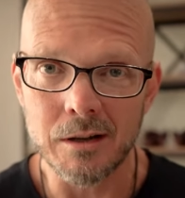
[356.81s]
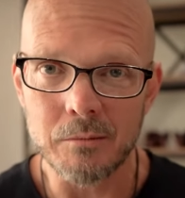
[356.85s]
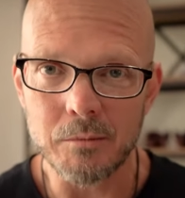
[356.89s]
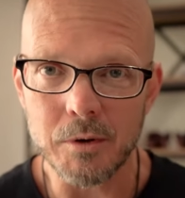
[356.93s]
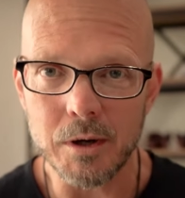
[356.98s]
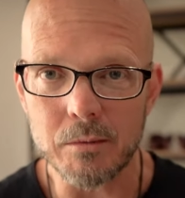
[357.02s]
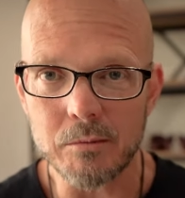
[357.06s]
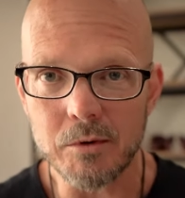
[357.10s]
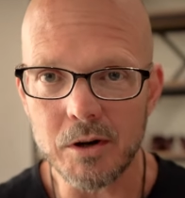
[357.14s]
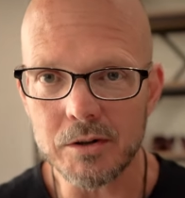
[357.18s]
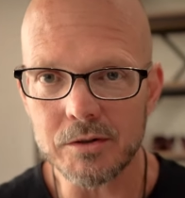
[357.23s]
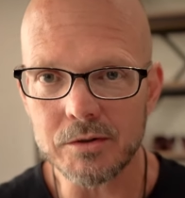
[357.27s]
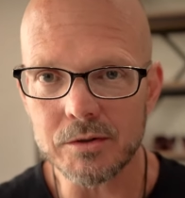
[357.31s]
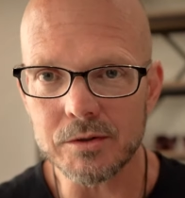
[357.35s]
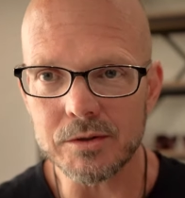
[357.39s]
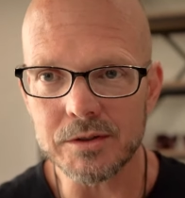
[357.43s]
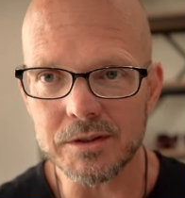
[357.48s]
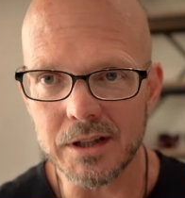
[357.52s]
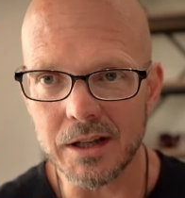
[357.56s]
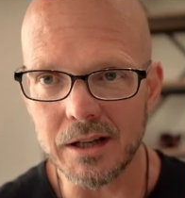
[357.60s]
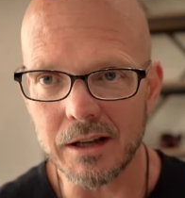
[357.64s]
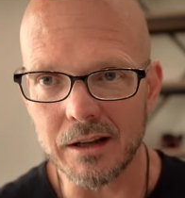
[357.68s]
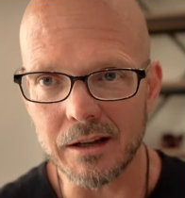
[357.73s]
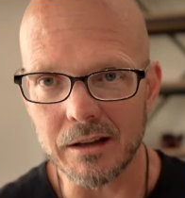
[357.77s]
but i'm also
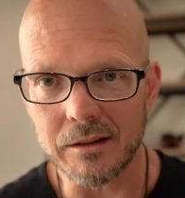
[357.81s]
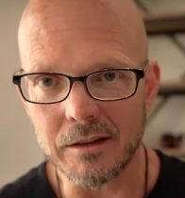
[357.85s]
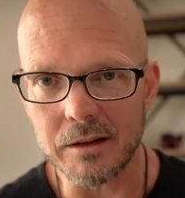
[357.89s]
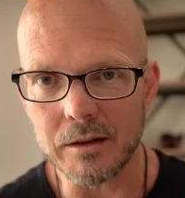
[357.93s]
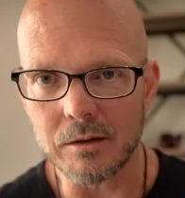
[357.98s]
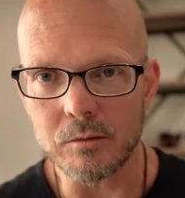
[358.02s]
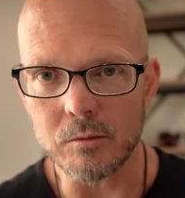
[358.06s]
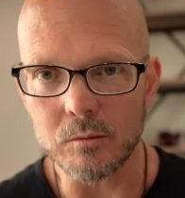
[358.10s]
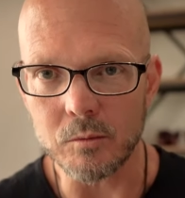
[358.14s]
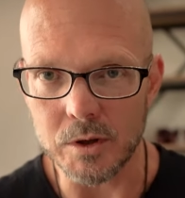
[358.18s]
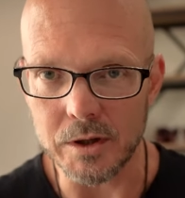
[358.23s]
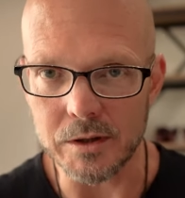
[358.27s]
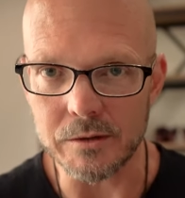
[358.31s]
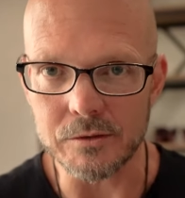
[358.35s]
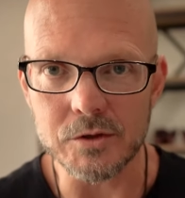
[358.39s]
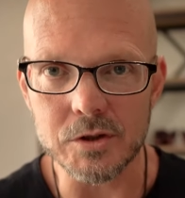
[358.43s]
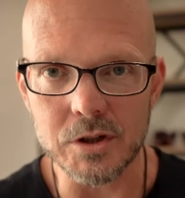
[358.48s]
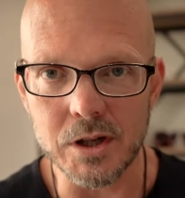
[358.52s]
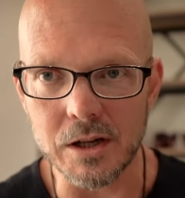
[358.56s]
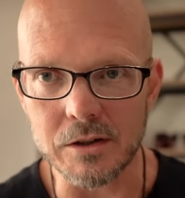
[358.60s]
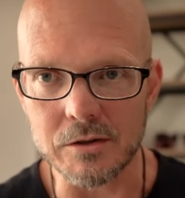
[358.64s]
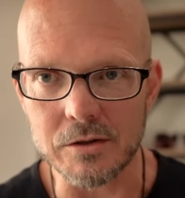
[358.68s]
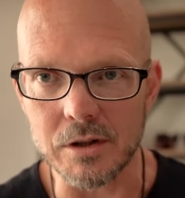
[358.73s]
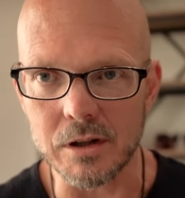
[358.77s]
saying that we have
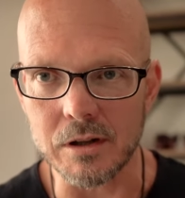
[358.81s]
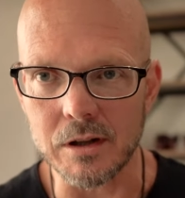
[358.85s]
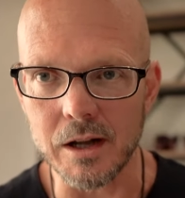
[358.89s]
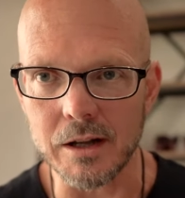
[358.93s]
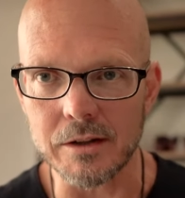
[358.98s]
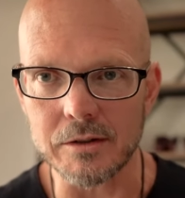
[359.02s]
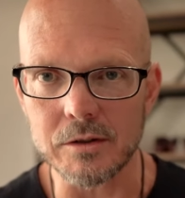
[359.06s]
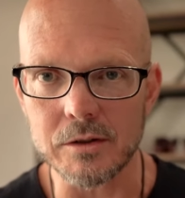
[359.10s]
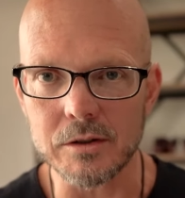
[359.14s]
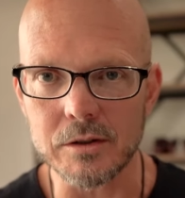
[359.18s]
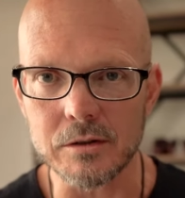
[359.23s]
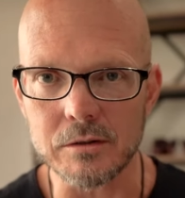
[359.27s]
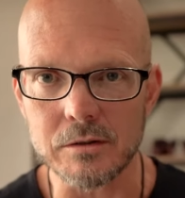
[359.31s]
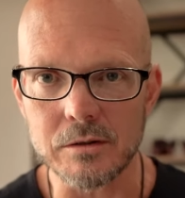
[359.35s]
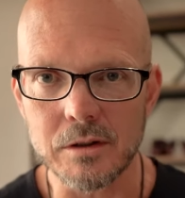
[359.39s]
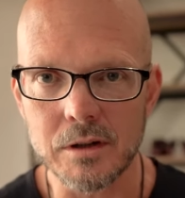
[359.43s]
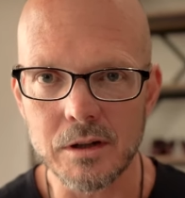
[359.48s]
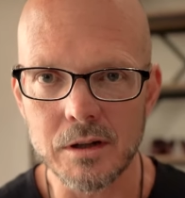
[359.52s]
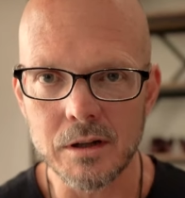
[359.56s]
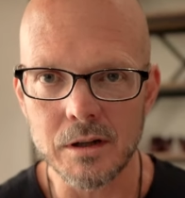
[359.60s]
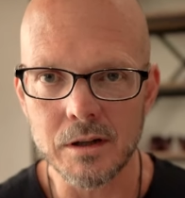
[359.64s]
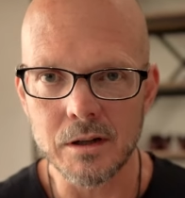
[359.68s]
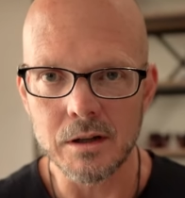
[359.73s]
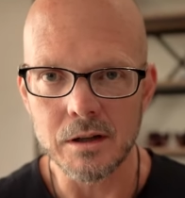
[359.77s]
changed a lot too
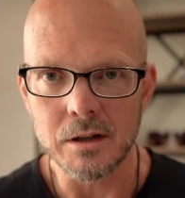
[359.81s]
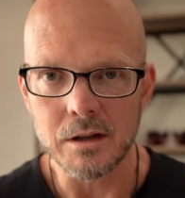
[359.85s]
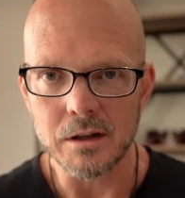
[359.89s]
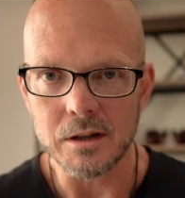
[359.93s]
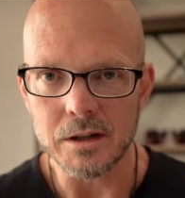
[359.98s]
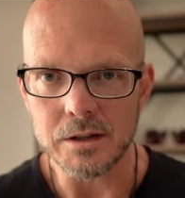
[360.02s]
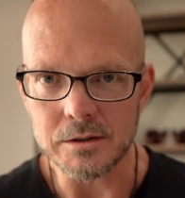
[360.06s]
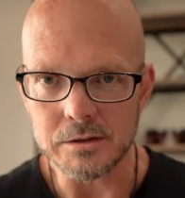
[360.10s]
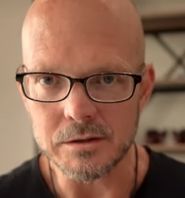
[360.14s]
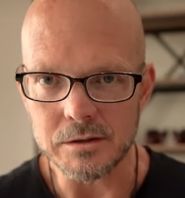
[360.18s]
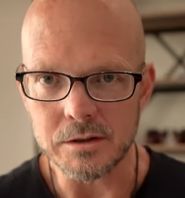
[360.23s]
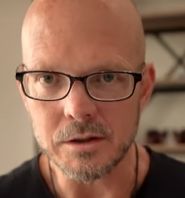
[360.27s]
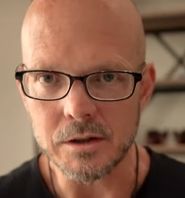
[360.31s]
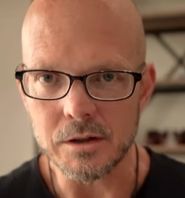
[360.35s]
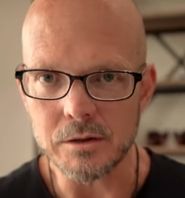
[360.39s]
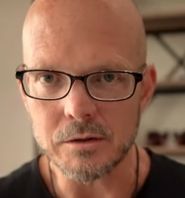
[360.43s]
it's you